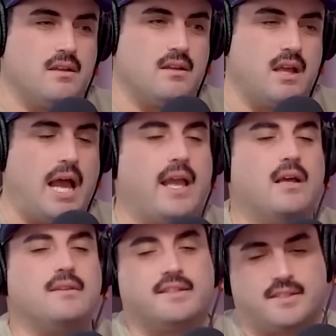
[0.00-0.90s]
I
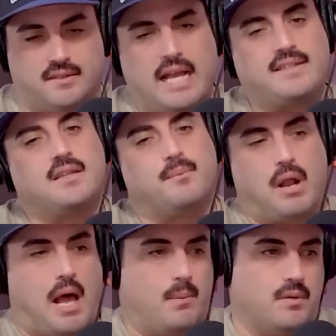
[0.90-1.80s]
listen. That's the
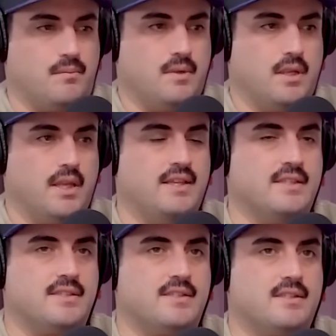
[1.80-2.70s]
problem. Mm.
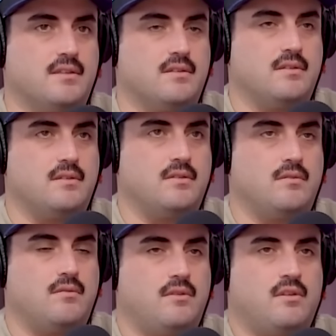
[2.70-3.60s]
Is
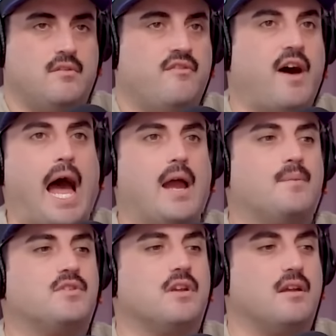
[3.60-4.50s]
the
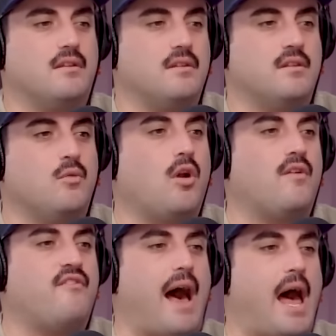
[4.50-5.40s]
vibes? The word
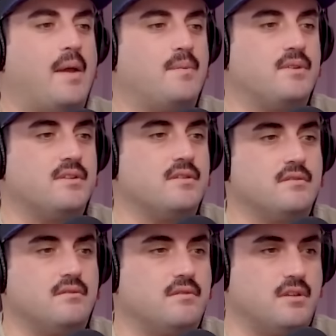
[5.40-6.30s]
vibes
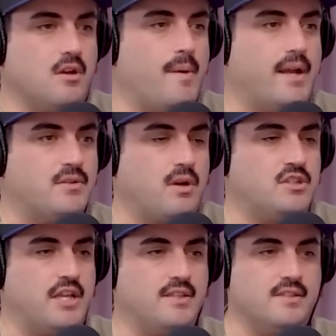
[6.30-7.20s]
to go back to our
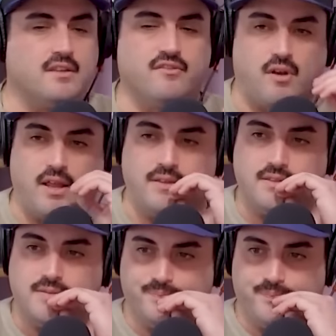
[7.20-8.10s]
Gen Z
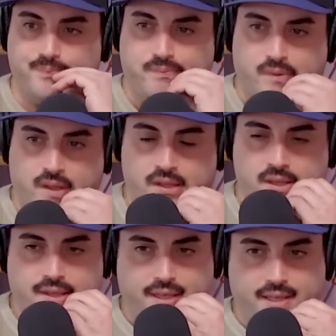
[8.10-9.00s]
friends
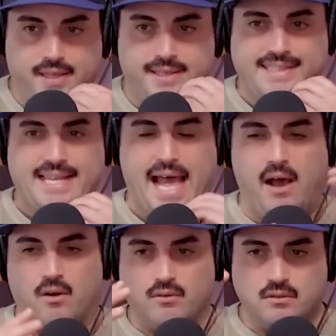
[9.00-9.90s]
is
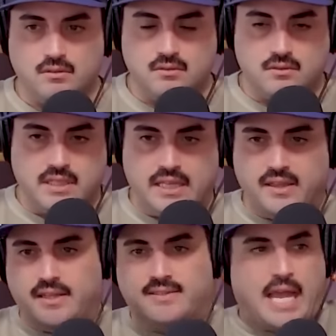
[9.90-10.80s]
now in
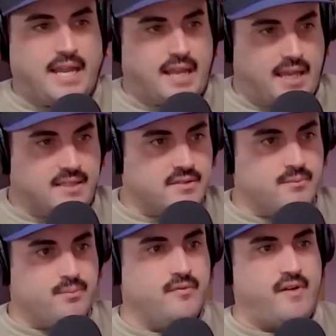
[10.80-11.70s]
the zeitgeist.
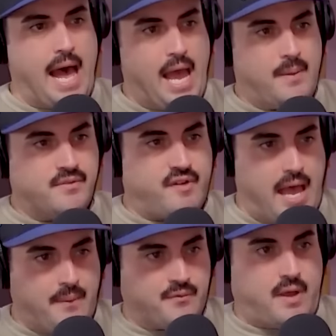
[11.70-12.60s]
Vibes,
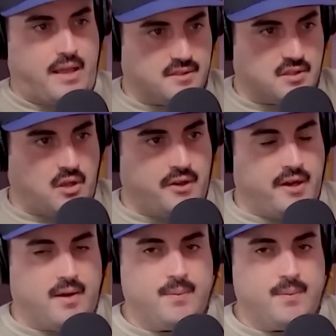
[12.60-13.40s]
vibes, vibes. Is all you hear.